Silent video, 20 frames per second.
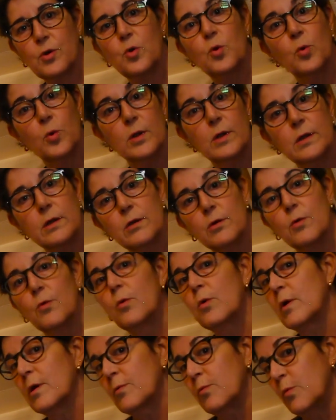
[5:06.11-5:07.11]
cool
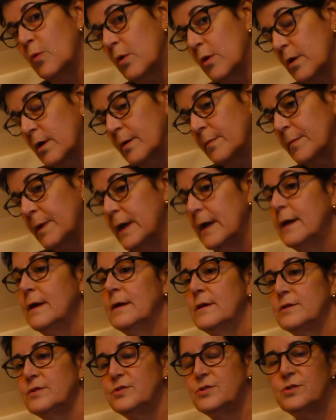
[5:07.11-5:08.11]
or warm
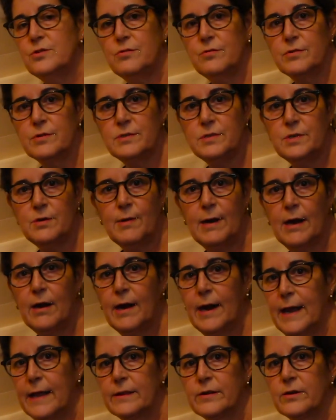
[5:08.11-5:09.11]
to the two
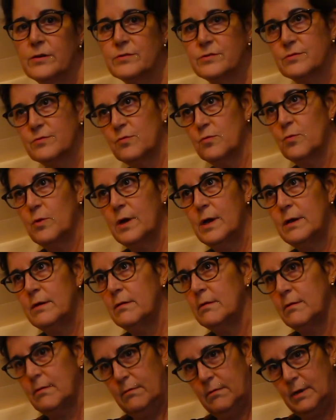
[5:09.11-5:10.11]
air handlers,
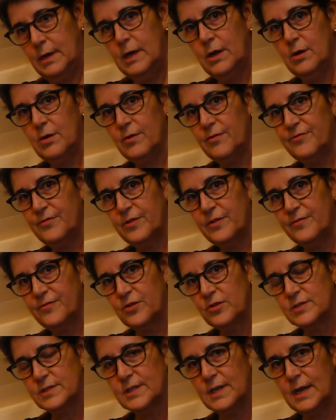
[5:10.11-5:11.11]
one here for the
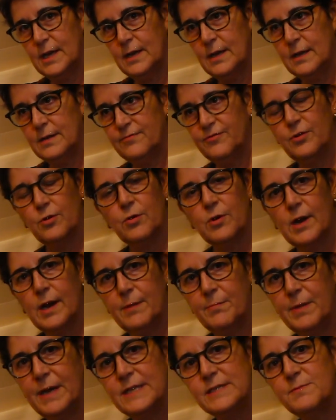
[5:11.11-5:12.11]
first floor
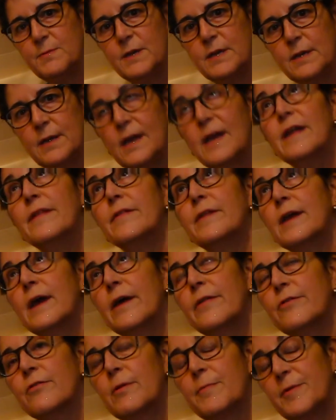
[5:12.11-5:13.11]
and basement, and the
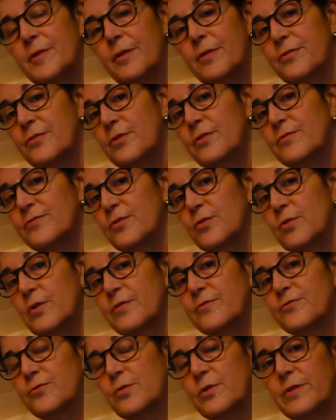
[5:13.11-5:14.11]
other up on the third
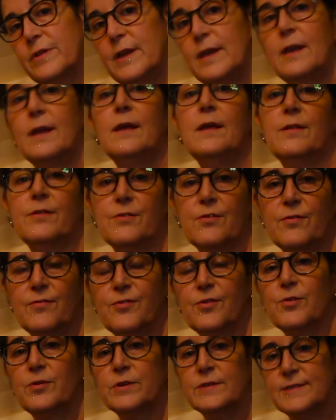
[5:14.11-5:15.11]
floor for the third
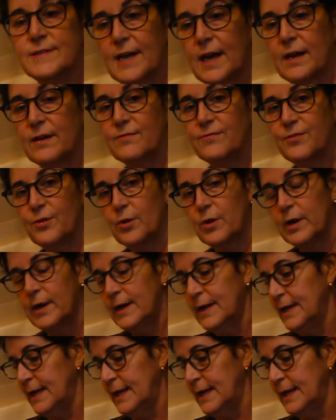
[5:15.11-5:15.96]
floor and second floor.